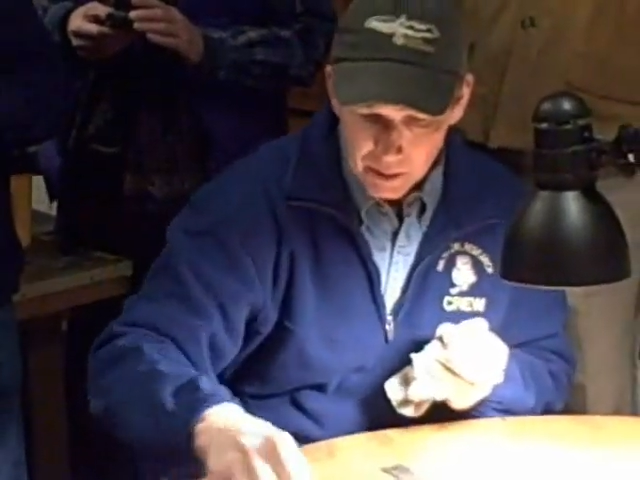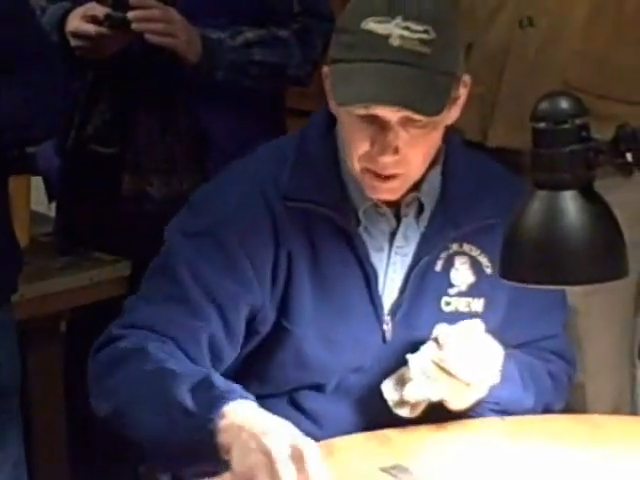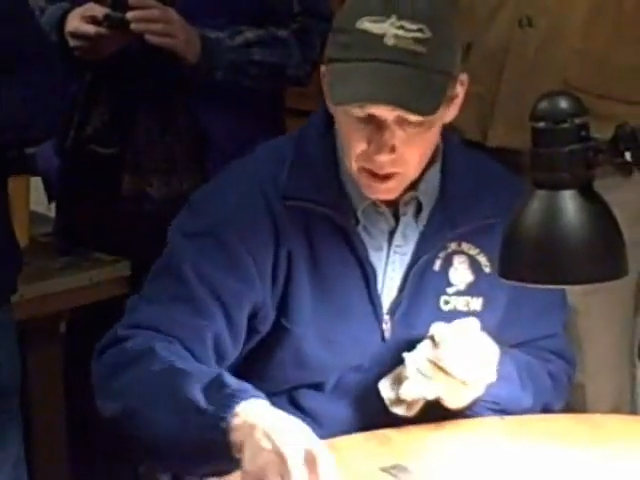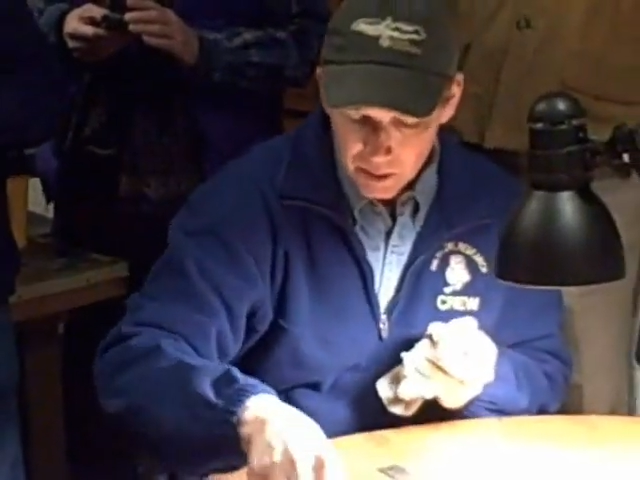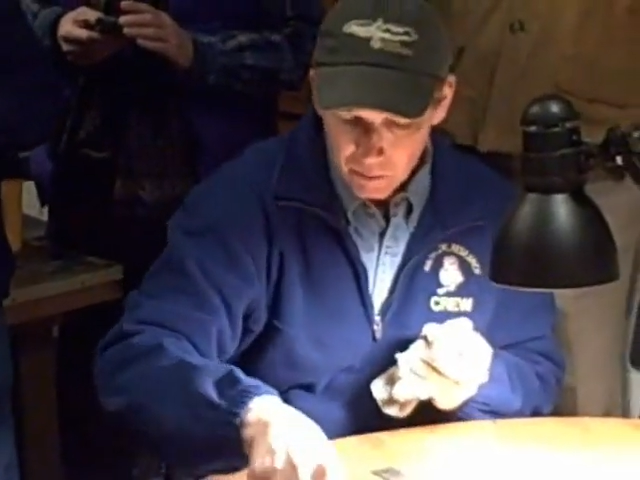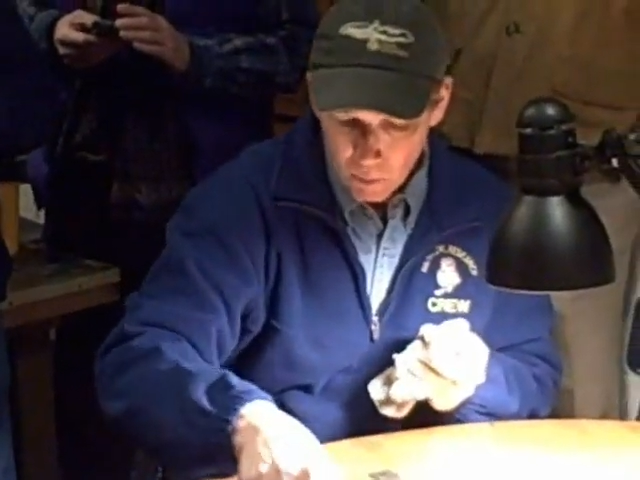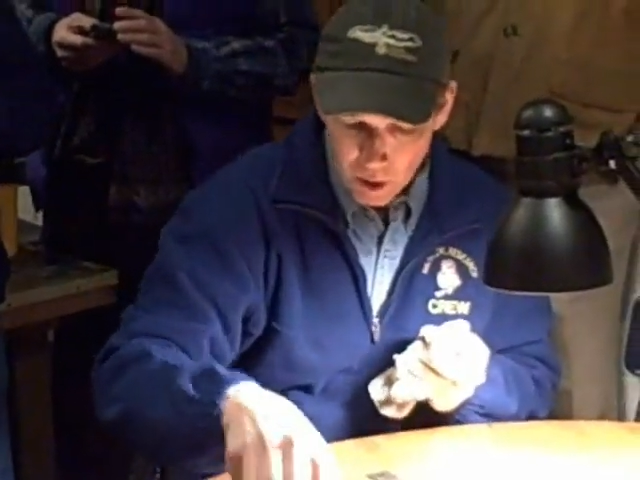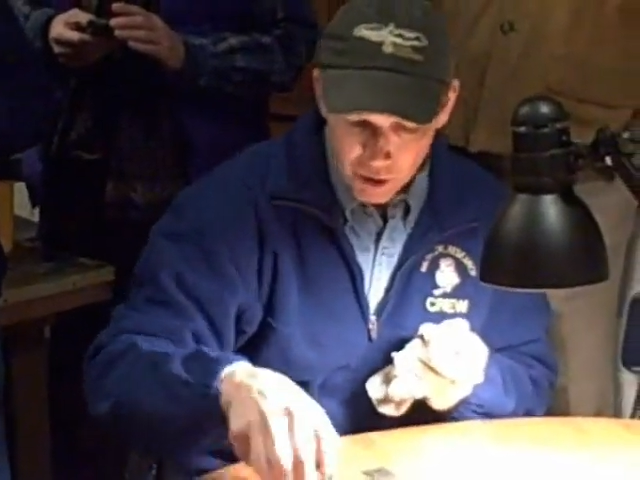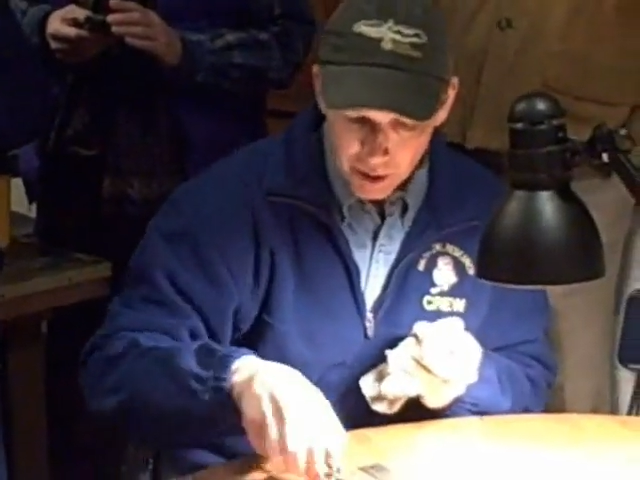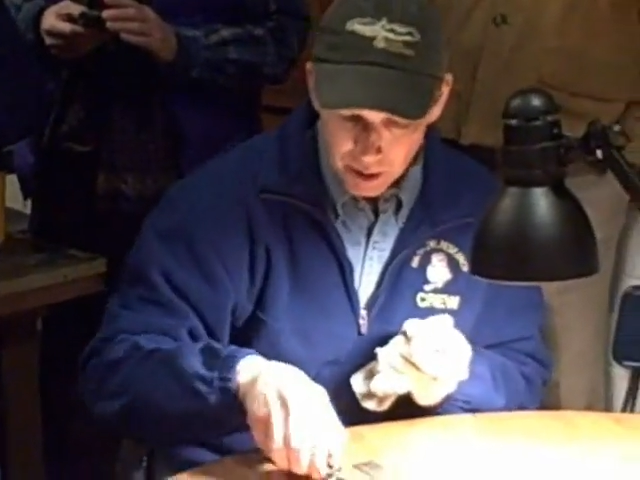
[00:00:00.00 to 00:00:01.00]
outside of
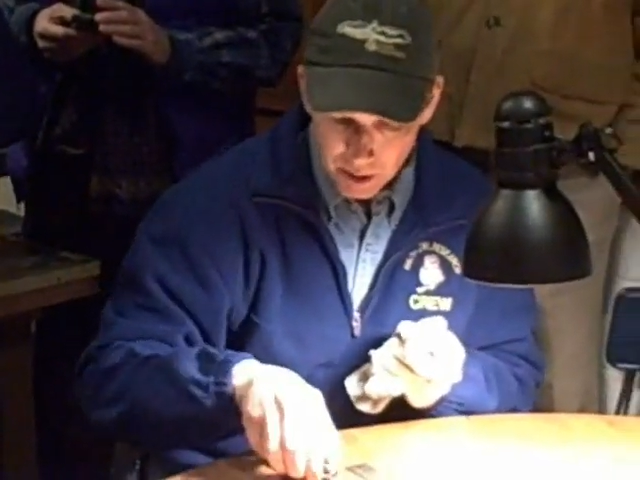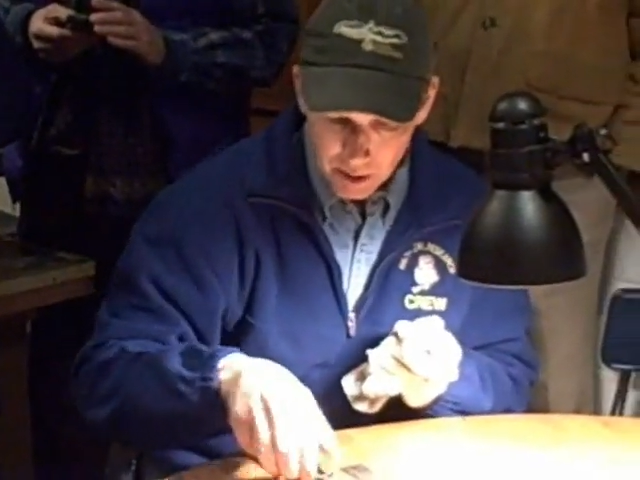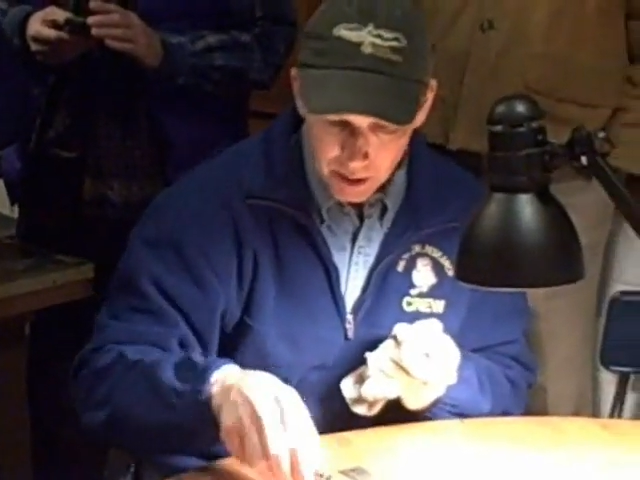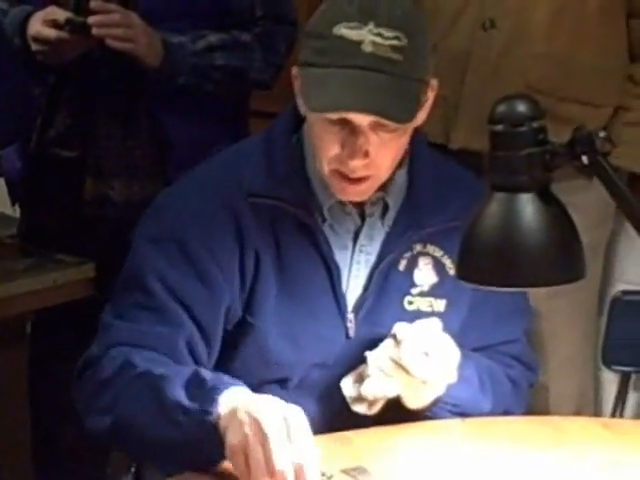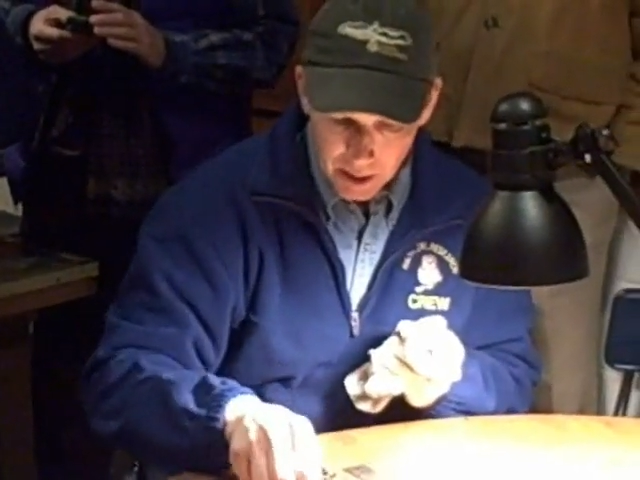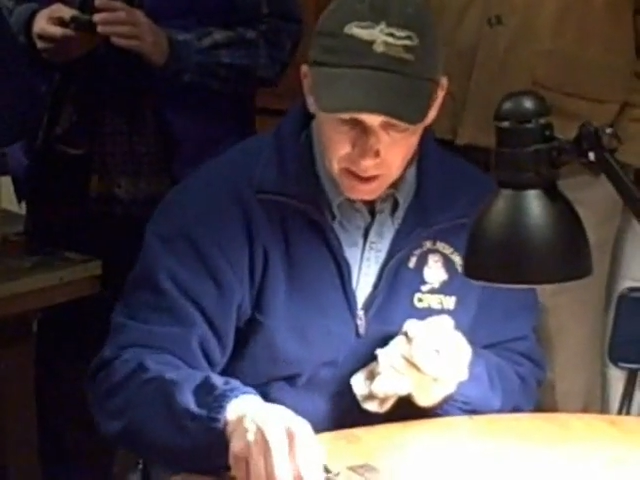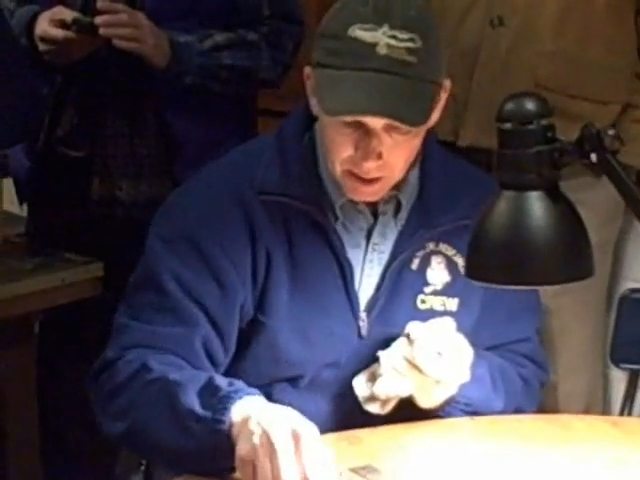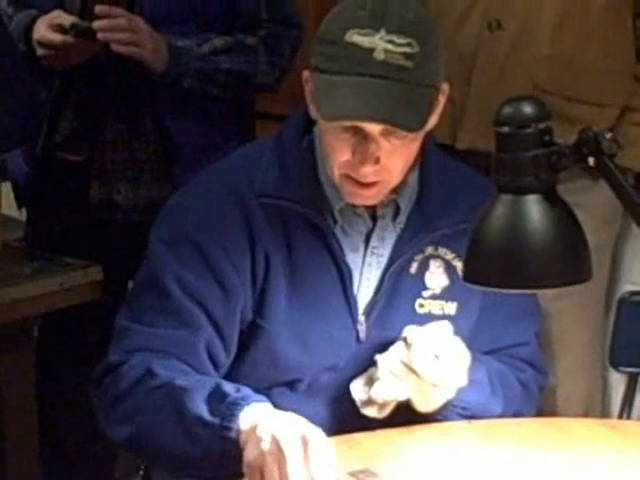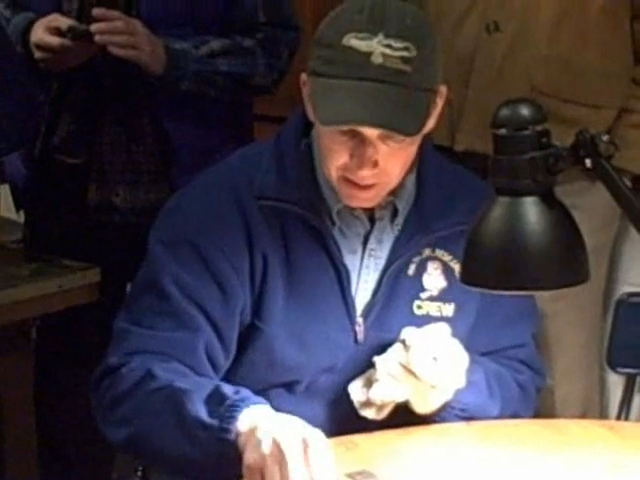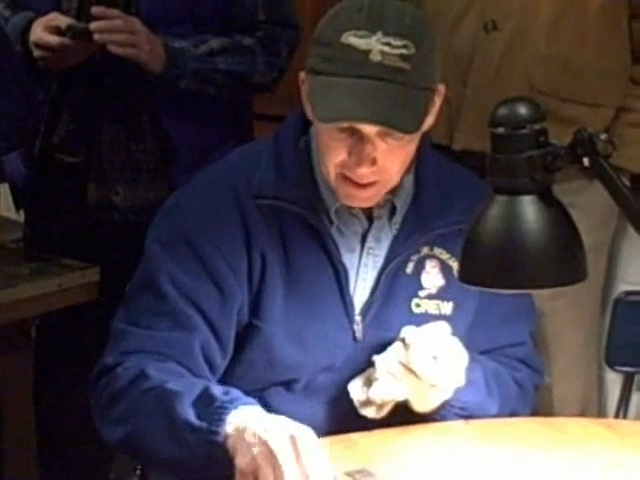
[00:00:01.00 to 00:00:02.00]
Washington.
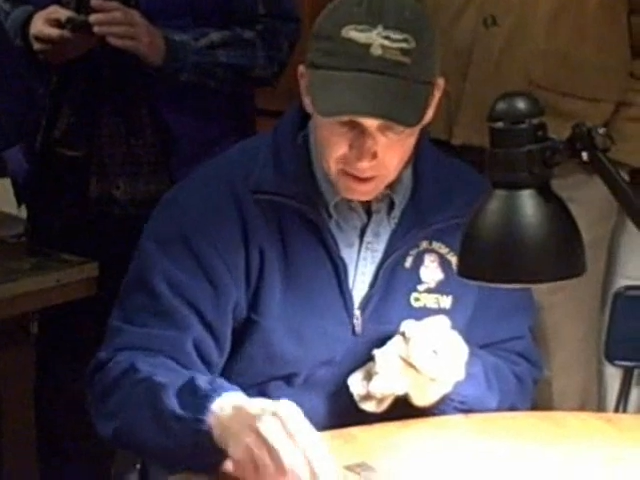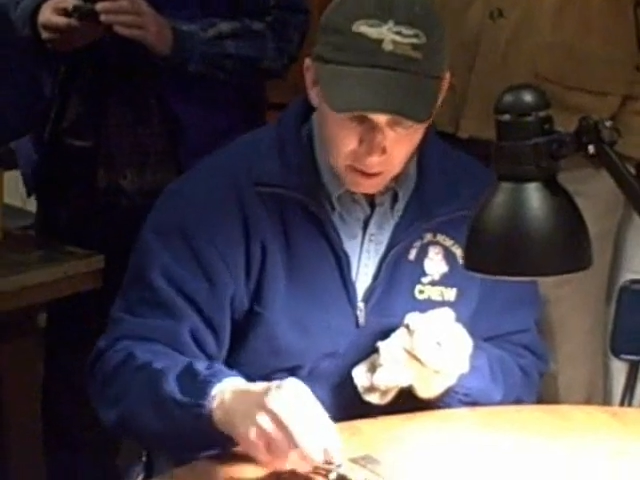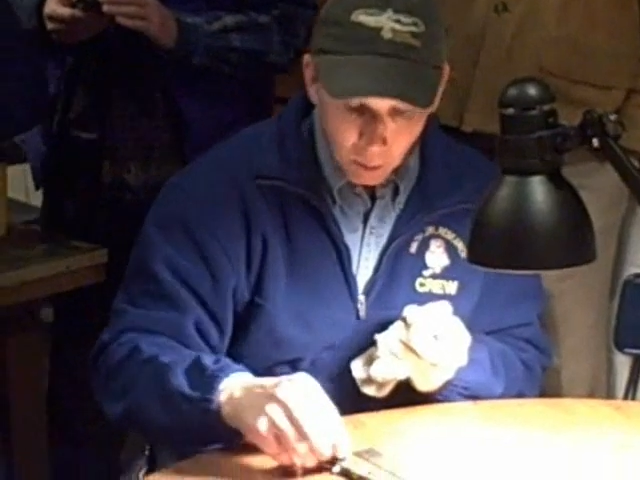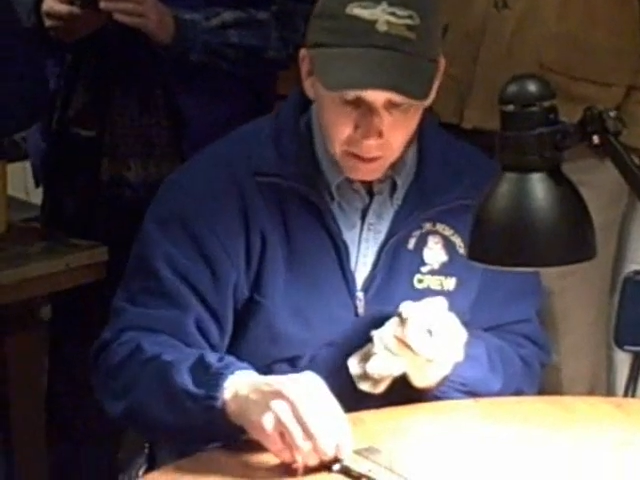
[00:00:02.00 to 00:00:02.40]
That's the